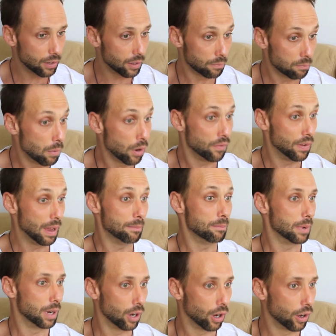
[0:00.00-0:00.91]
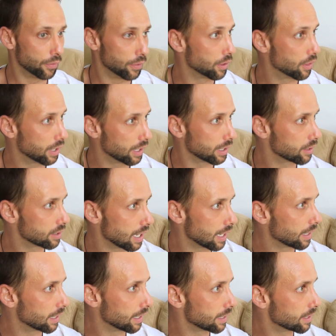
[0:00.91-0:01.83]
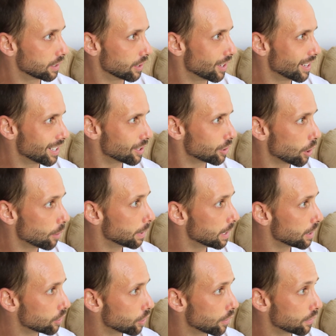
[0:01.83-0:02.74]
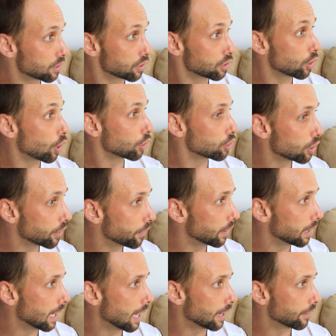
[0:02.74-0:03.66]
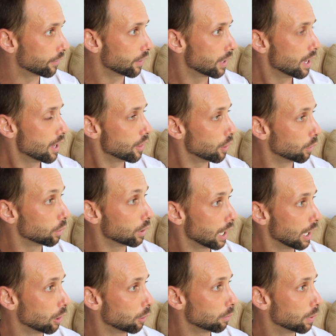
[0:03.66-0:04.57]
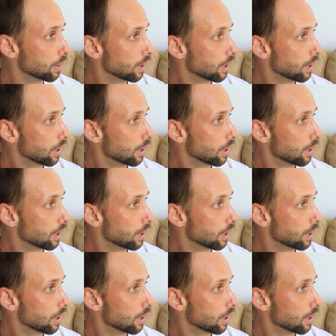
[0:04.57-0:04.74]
Movember offer things like this. You know, there's so many services, Gotcha for Life, that will help